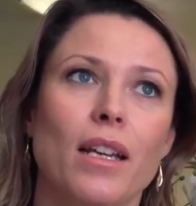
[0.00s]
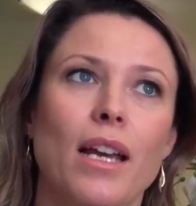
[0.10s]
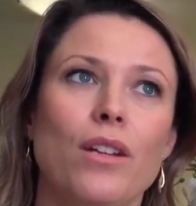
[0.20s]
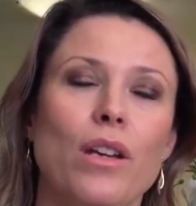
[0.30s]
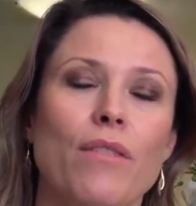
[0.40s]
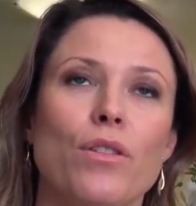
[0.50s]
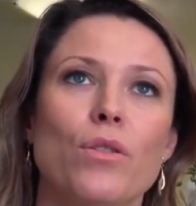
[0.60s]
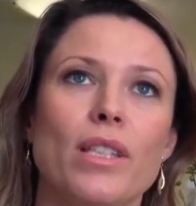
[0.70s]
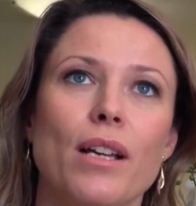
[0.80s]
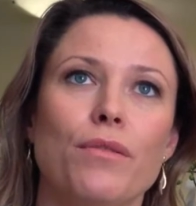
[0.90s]
and you have no
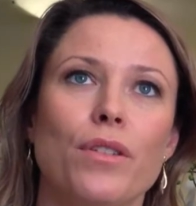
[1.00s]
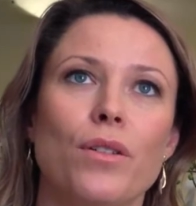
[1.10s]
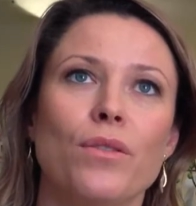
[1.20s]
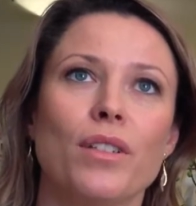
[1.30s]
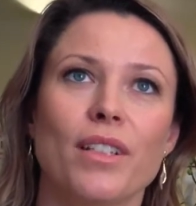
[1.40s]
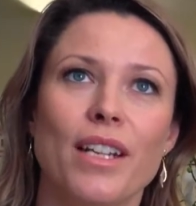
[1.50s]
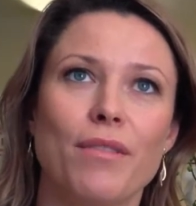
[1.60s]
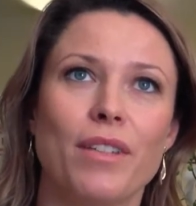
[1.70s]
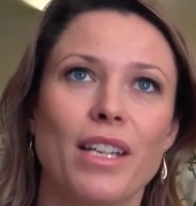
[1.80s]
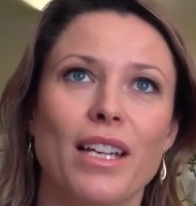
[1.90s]
cell phone,
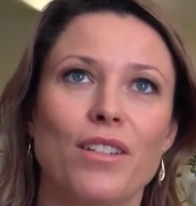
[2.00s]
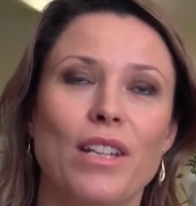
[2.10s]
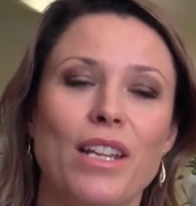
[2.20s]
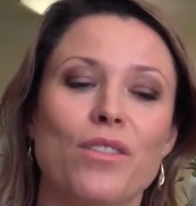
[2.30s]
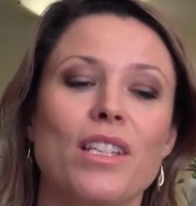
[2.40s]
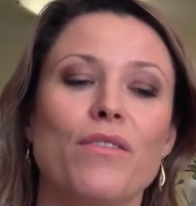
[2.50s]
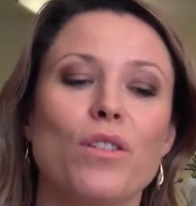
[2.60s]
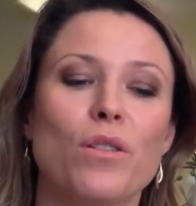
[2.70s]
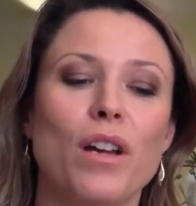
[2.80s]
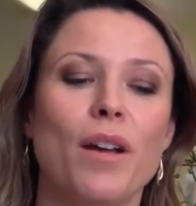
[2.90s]
nothing, and they just give
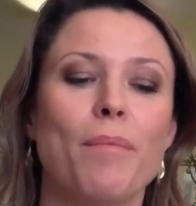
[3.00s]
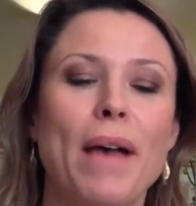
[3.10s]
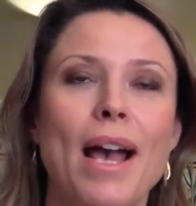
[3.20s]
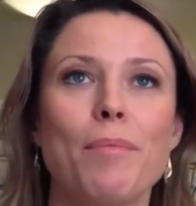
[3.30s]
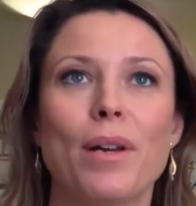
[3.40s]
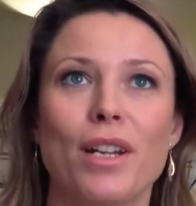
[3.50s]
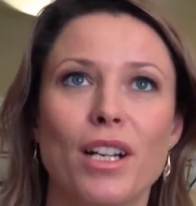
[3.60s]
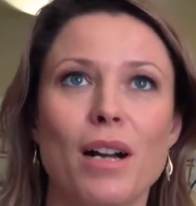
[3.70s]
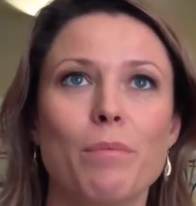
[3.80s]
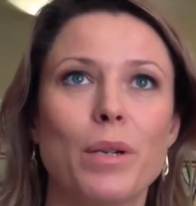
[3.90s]
you a map and a
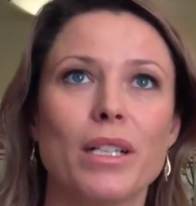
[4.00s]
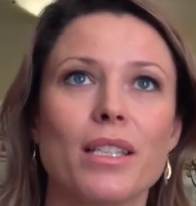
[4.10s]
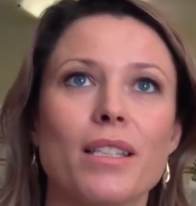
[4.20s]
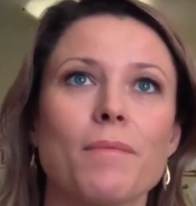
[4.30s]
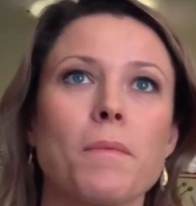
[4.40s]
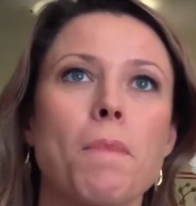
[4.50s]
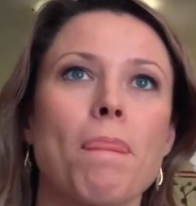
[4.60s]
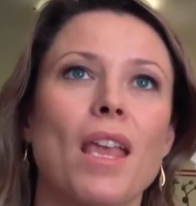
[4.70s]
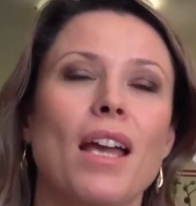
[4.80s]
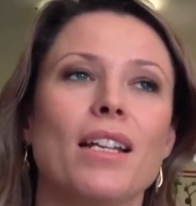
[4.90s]
compass.
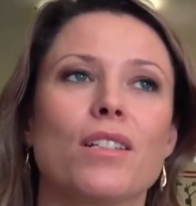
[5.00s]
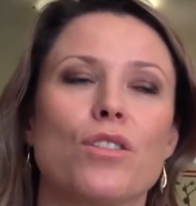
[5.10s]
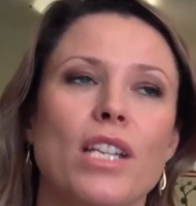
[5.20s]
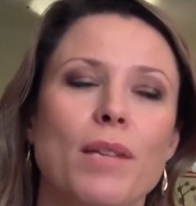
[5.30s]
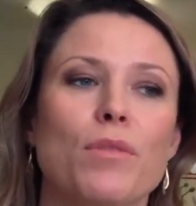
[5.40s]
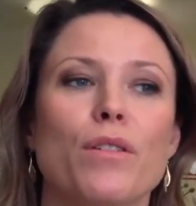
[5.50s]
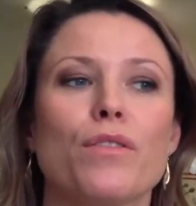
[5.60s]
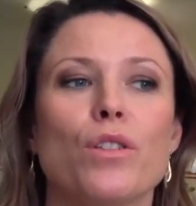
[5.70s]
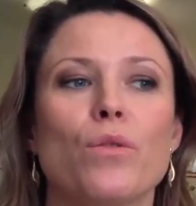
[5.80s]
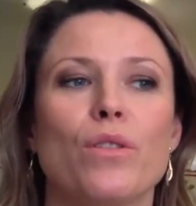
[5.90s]
And it's teams of
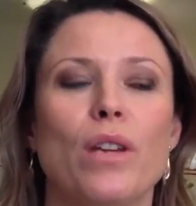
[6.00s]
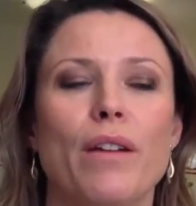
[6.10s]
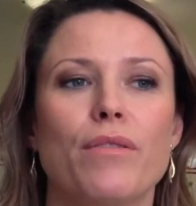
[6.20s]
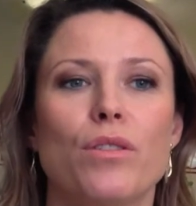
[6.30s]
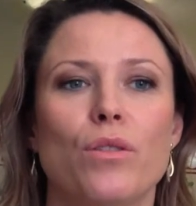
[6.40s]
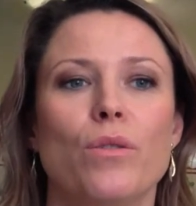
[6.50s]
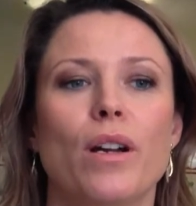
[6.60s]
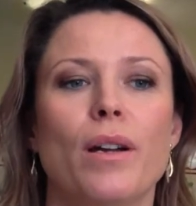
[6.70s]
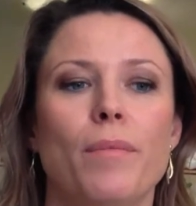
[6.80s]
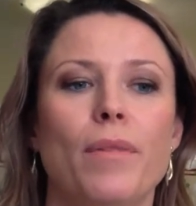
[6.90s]
two, and you have
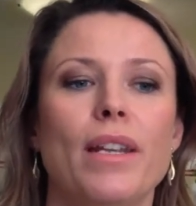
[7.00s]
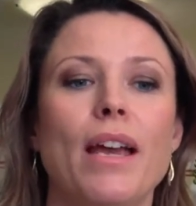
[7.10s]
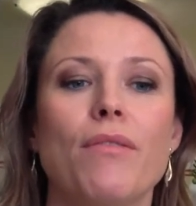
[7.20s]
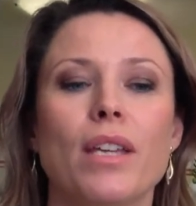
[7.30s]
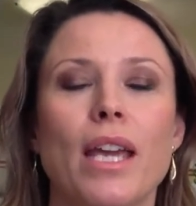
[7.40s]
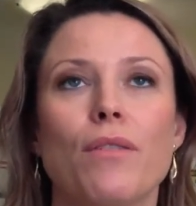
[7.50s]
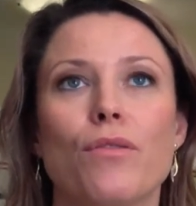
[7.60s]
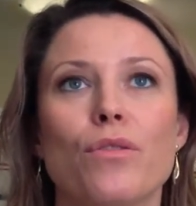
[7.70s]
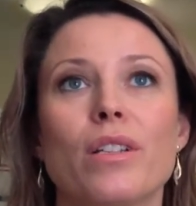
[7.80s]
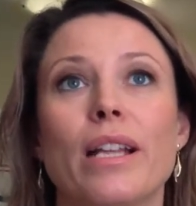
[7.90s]
to navigate
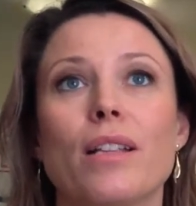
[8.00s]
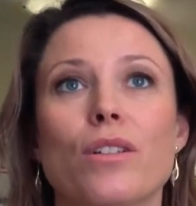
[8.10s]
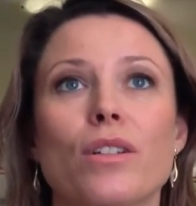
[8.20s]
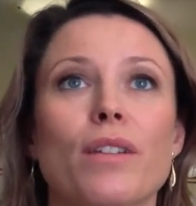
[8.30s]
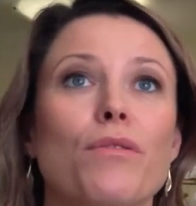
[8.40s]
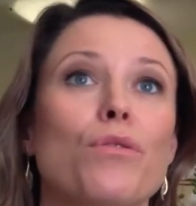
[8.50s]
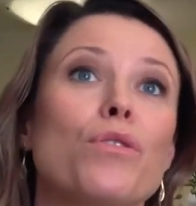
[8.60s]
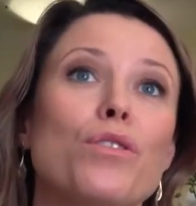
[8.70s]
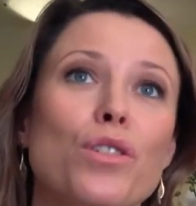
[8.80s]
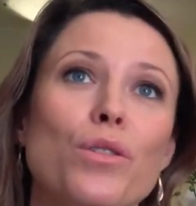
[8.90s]
through the desert and through
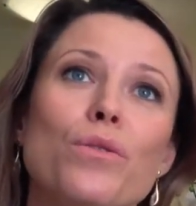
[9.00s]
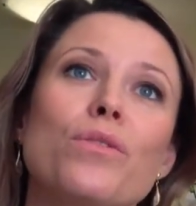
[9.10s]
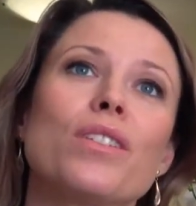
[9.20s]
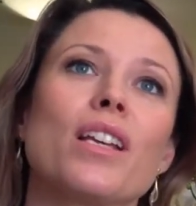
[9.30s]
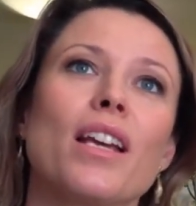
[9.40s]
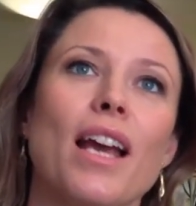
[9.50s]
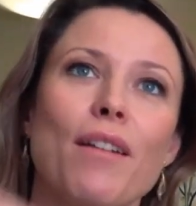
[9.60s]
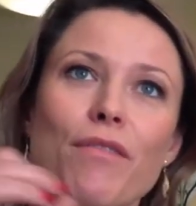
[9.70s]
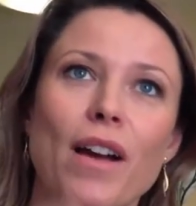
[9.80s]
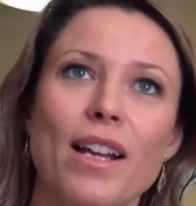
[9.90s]
the dunes
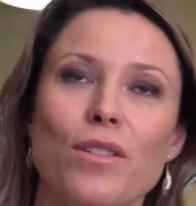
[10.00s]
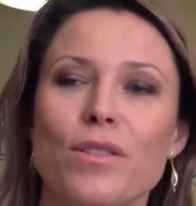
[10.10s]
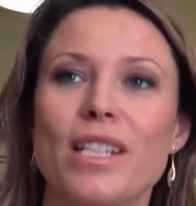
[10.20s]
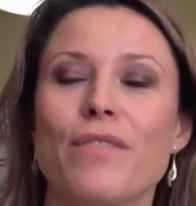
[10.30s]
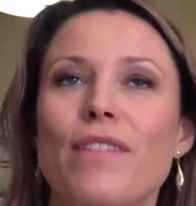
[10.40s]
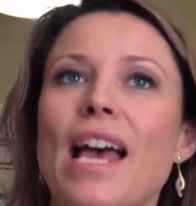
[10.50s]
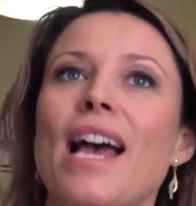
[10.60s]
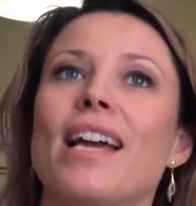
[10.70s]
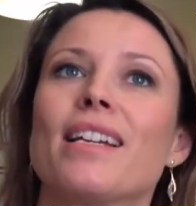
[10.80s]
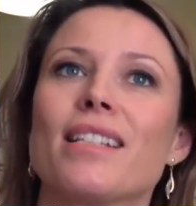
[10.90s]
and find all these
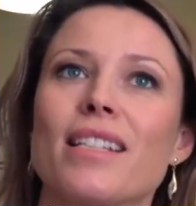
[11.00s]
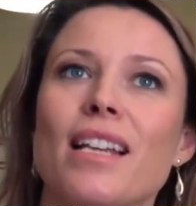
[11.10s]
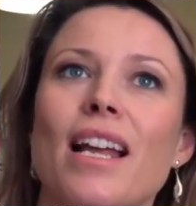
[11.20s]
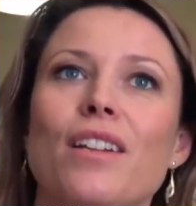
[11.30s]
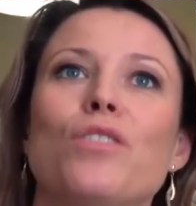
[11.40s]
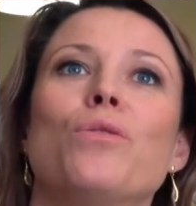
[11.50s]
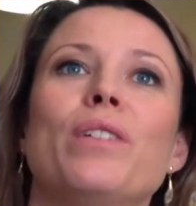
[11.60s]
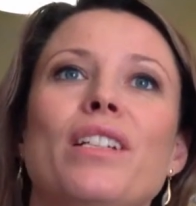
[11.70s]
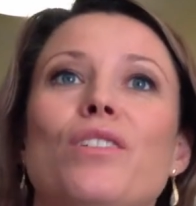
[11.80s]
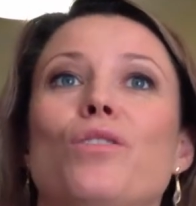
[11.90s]
flags and do
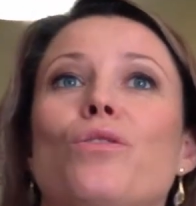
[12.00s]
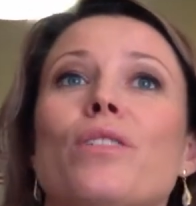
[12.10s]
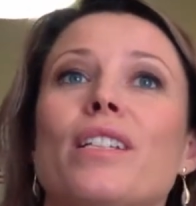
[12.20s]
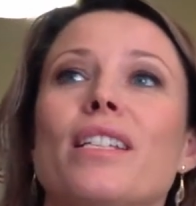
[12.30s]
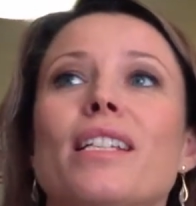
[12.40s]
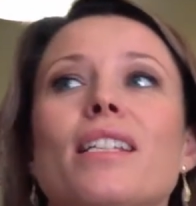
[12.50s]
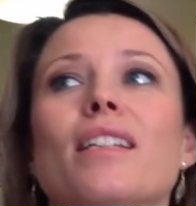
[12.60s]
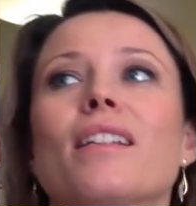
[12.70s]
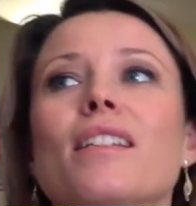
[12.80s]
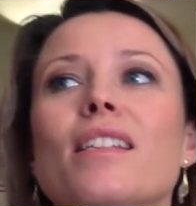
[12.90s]
it in the shortest
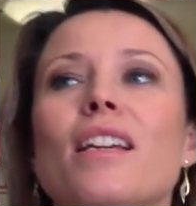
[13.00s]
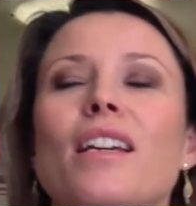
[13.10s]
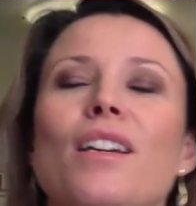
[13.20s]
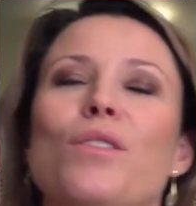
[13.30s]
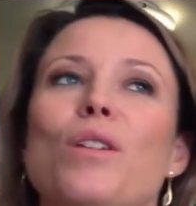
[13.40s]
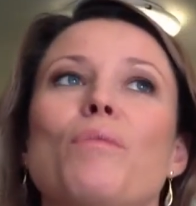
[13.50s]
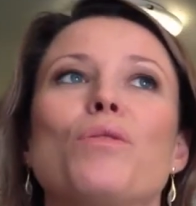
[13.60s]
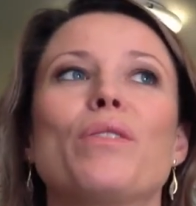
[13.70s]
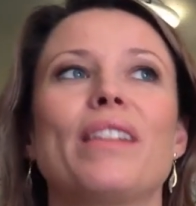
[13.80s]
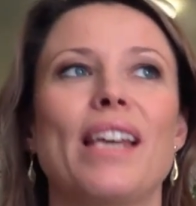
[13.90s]
distance. So I'm
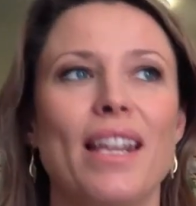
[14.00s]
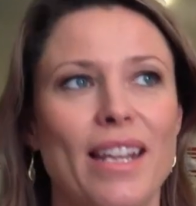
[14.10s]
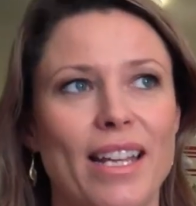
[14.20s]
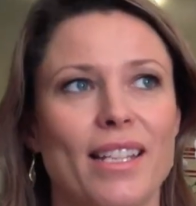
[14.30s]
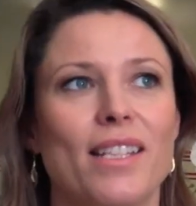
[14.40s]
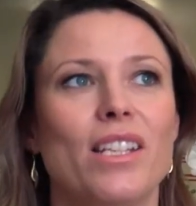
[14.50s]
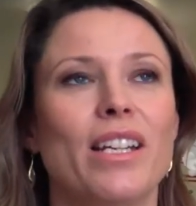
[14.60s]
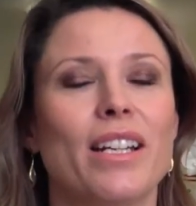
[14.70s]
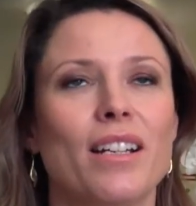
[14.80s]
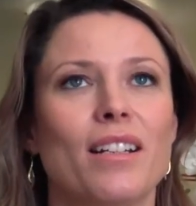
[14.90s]
doing that next
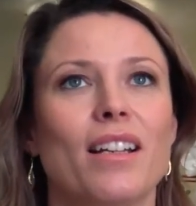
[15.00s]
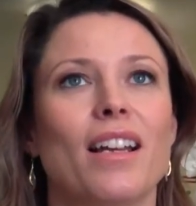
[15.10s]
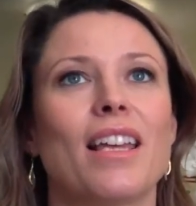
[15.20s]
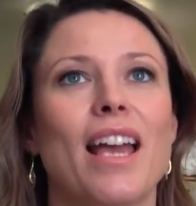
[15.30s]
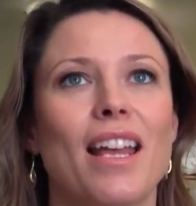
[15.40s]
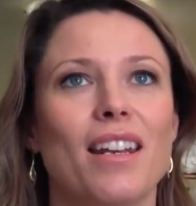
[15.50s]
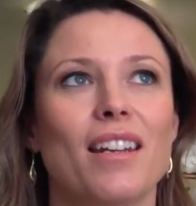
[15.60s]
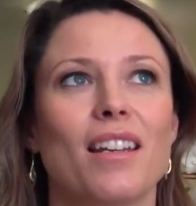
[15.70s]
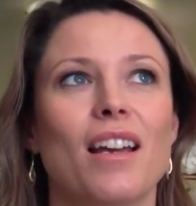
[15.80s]
year again.